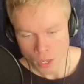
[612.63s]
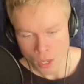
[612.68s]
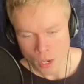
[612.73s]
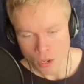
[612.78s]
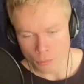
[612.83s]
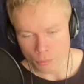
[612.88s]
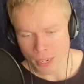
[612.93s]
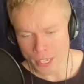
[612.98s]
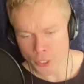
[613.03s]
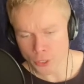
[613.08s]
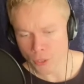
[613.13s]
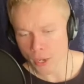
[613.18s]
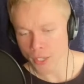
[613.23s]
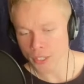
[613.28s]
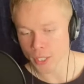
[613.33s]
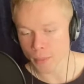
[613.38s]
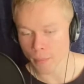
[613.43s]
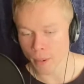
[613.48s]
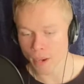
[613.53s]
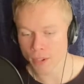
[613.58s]

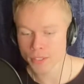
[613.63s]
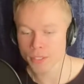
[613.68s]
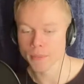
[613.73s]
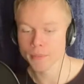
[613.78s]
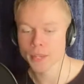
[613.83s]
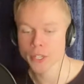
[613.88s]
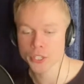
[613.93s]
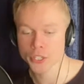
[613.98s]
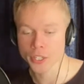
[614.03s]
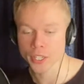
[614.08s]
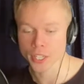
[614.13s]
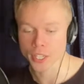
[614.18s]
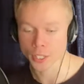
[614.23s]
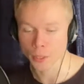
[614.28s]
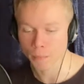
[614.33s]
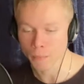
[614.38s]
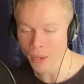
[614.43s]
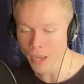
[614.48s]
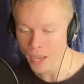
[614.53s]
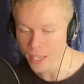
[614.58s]
Restaurants and bars in Michigan
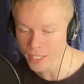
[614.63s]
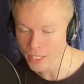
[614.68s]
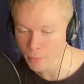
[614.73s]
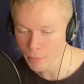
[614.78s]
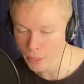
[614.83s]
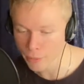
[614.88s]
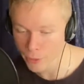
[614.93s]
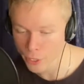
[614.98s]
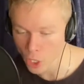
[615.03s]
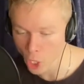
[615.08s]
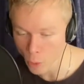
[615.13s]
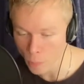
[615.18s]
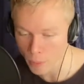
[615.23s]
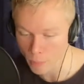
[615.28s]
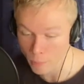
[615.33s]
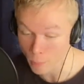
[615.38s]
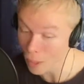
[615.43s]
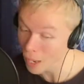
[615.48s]
could possibly reopen,